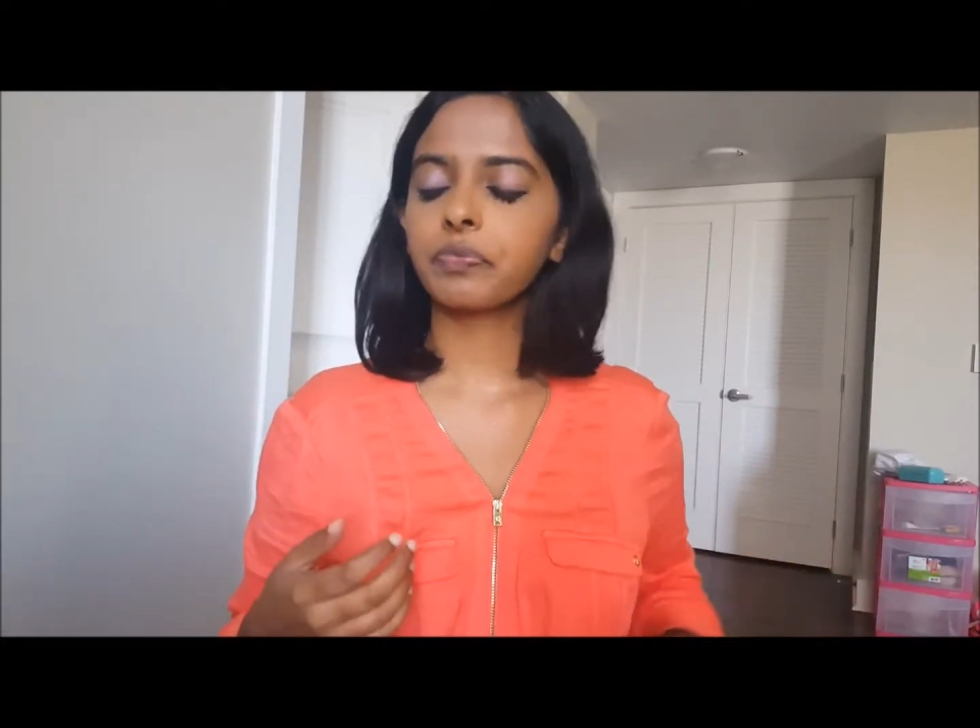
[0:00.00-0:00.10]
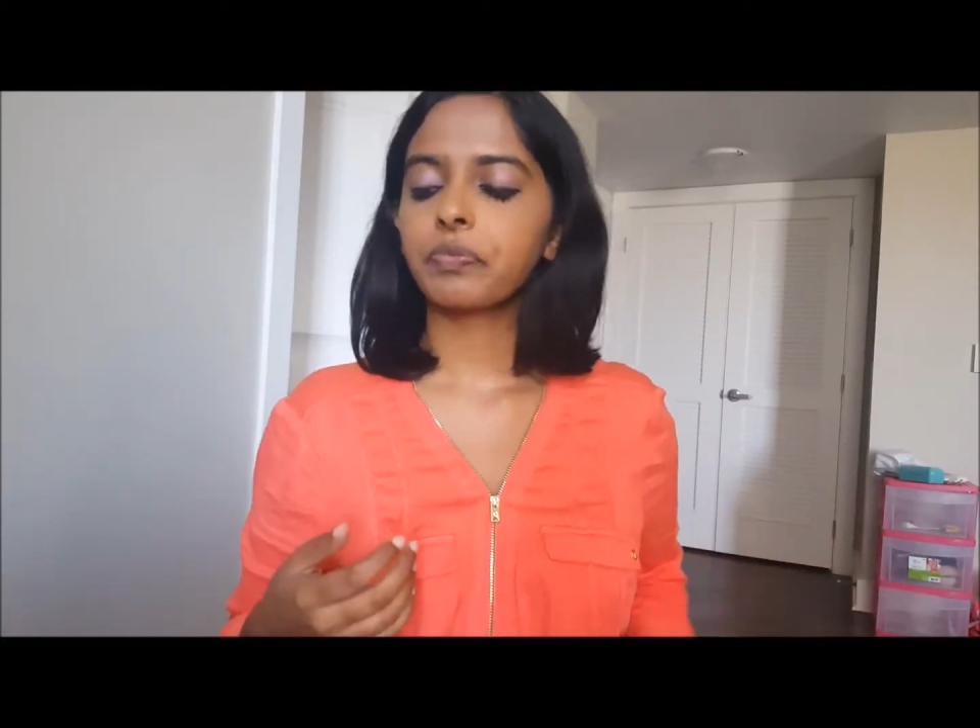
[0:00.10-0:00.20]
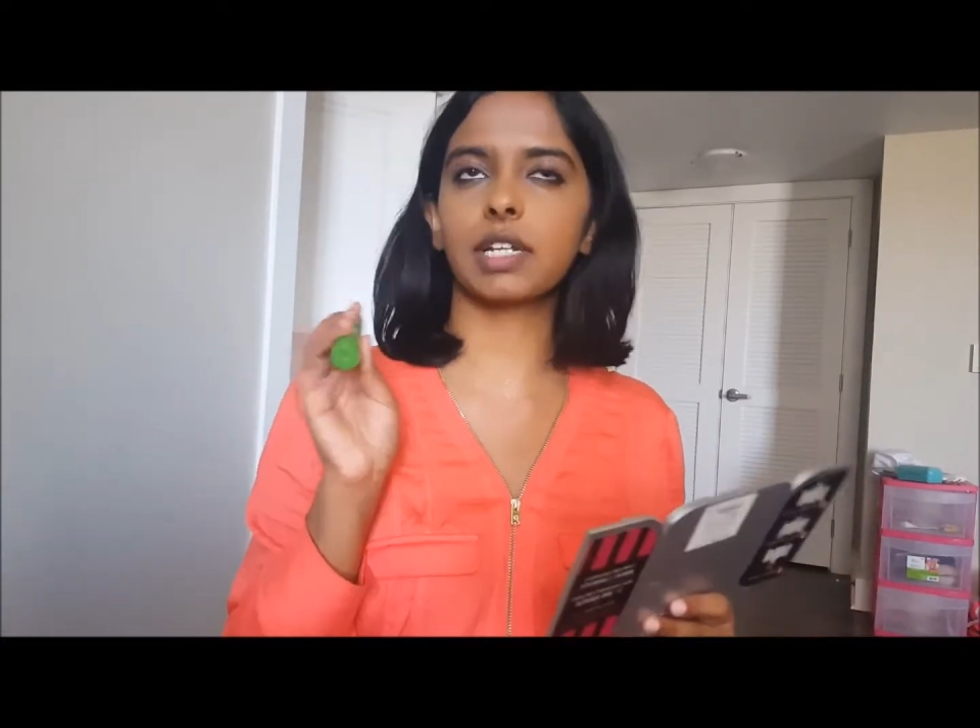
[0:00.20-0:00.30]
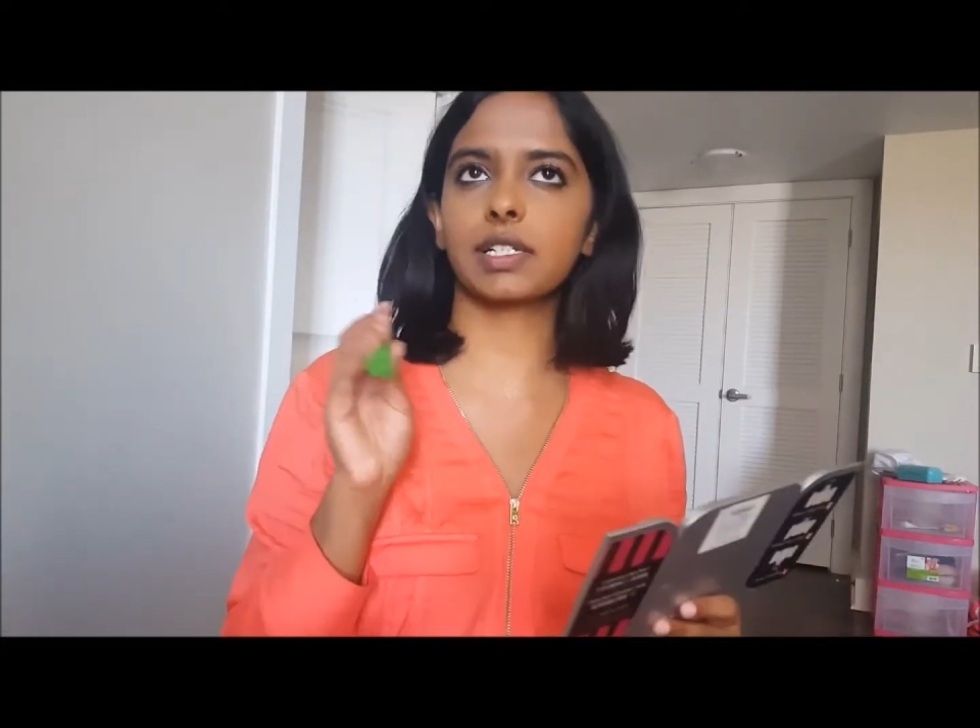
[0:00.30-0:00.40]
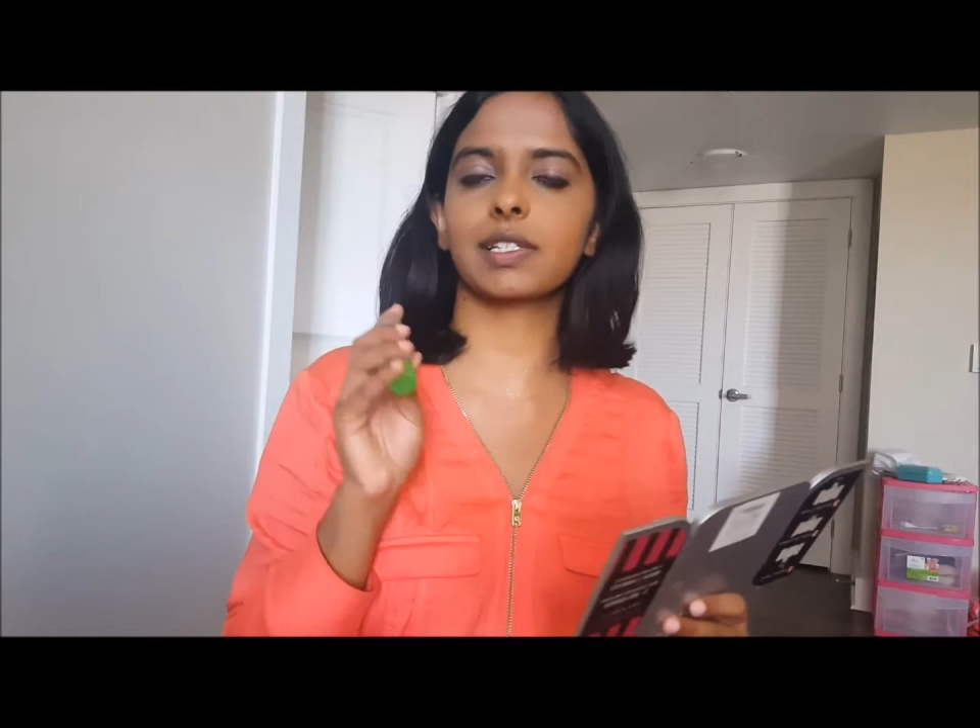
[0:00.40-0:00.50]

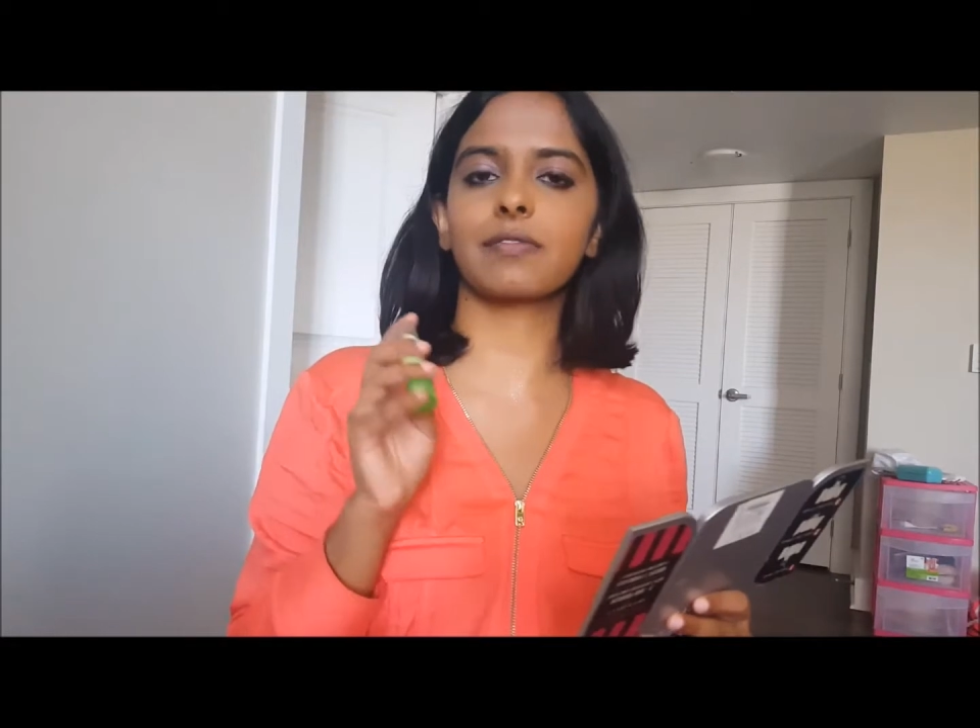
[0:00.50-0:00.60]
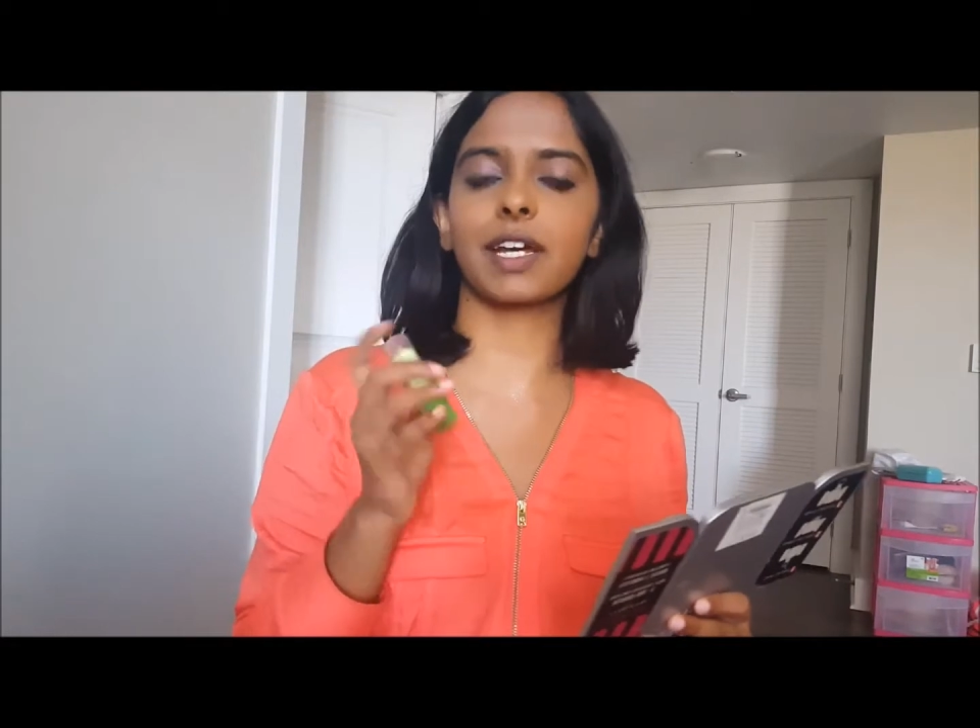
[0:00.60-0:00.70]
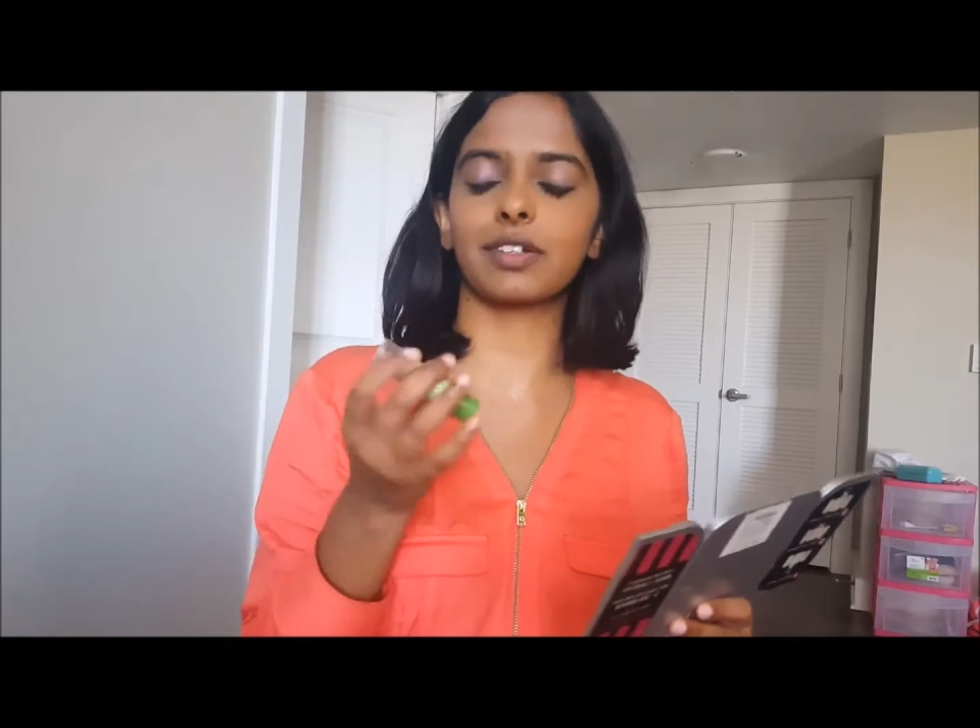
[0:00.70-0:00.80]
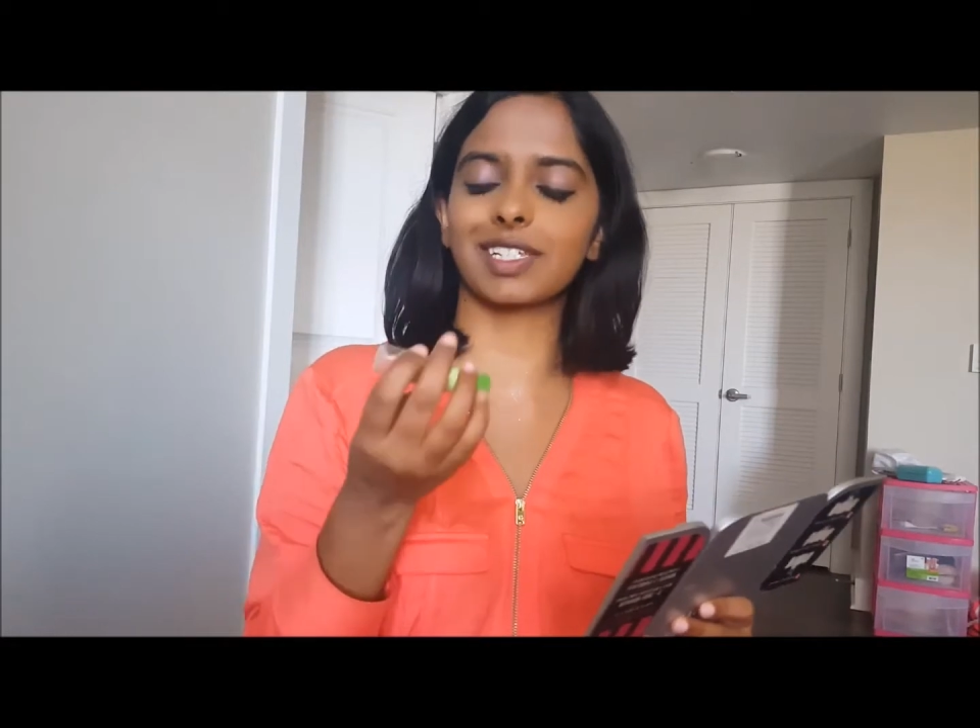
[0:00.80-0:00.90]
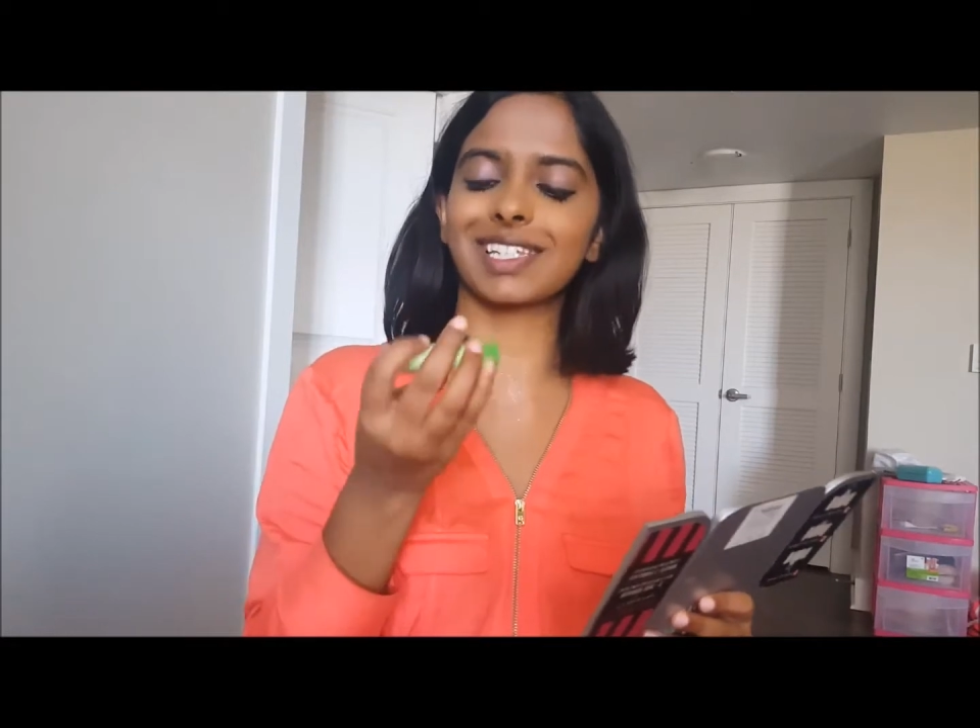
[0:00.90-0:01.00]
Next to
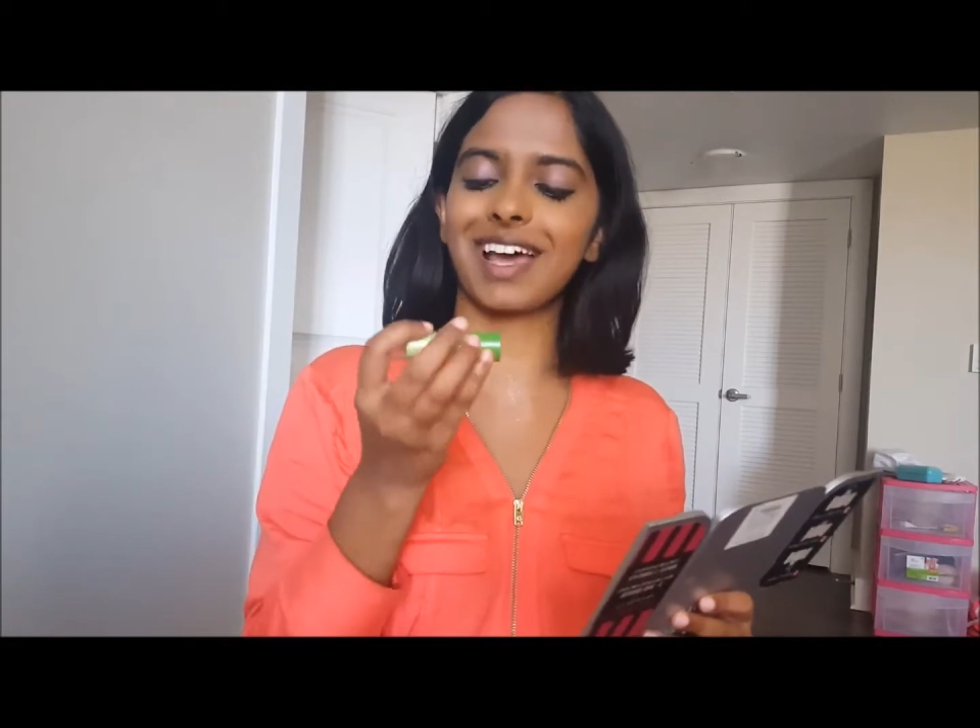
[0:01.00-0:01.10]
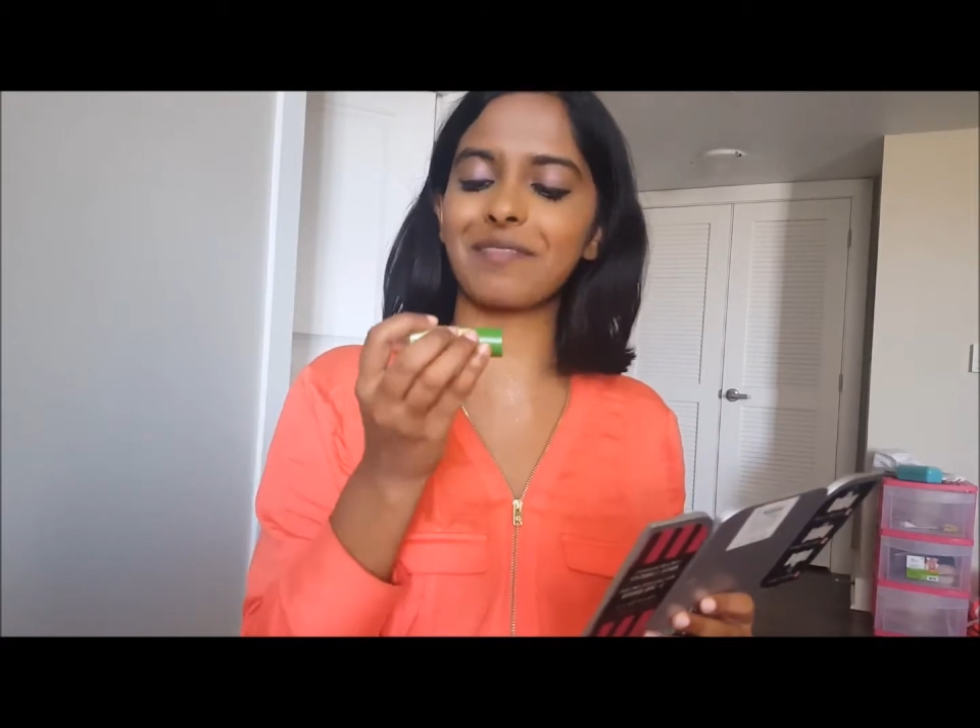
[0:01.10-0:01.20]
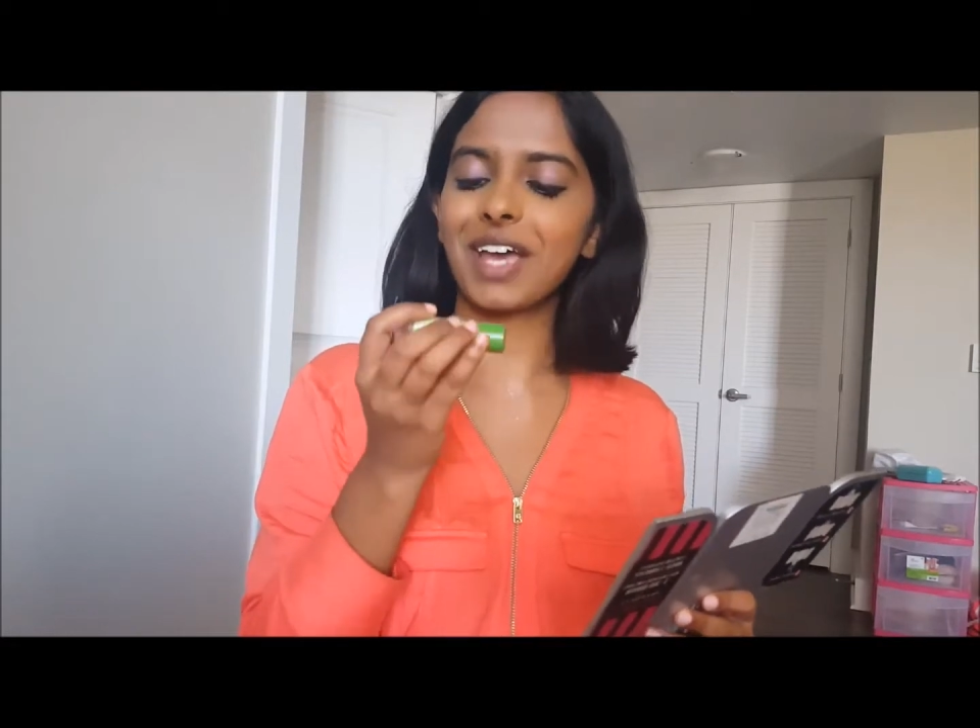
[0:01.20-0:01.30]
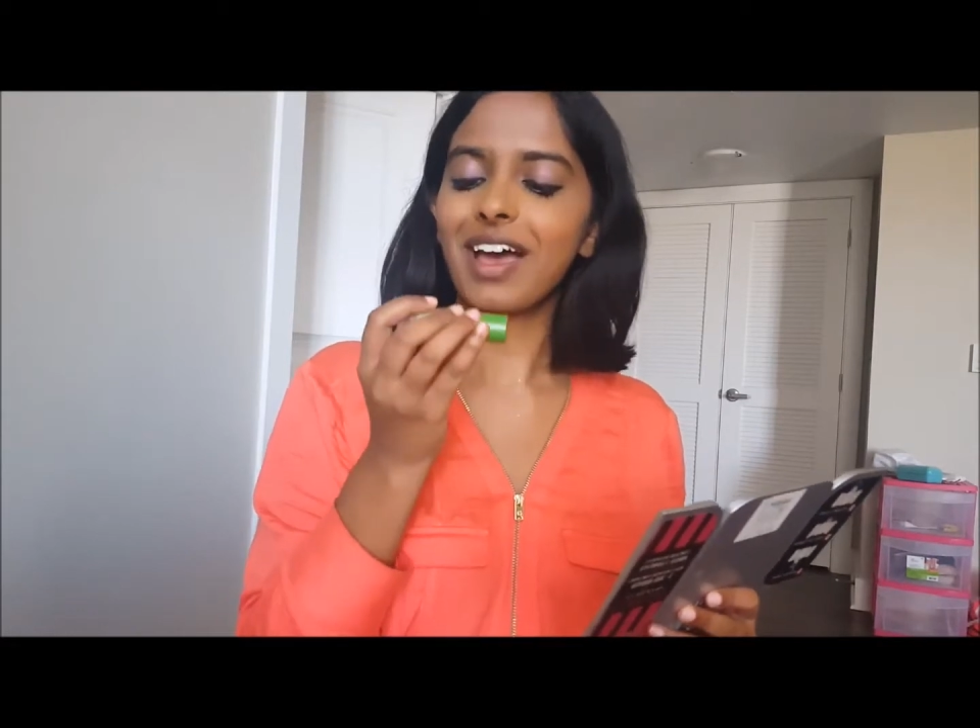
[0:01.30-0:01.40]
final step,